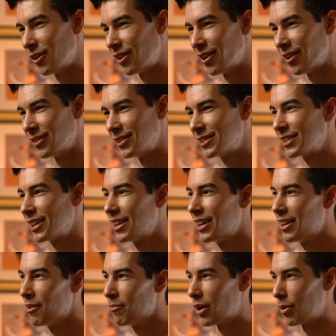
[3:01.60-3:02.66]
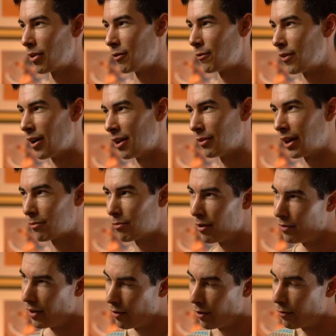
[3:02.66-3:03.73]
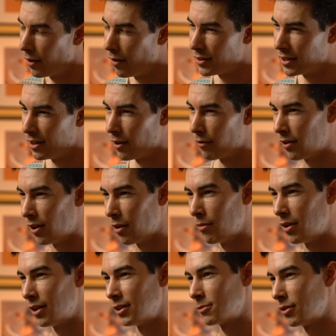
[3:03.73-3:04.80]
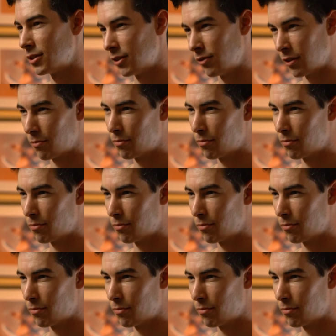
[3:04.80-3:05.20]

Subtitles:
photos, but I'm gonna find like my favorite 15 of him in specific